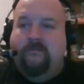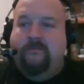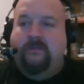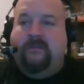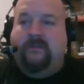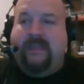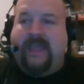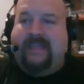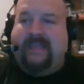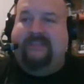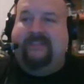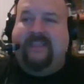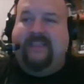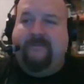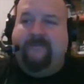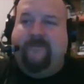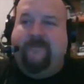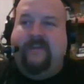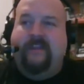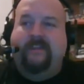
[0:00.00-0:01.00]
but that
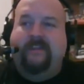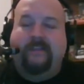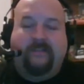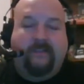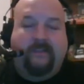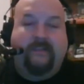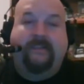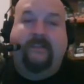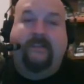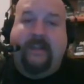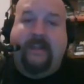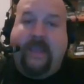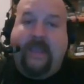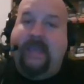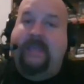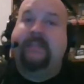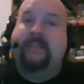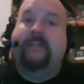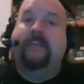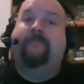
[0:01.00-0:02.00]
defense in
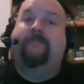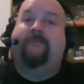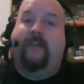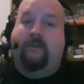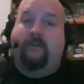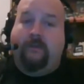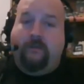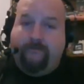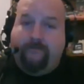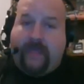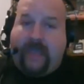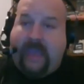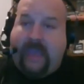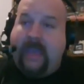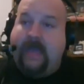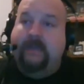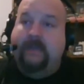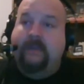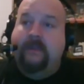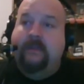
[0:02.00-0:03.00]
Cincinnati is very
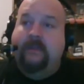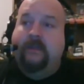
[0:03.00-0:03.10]
bad.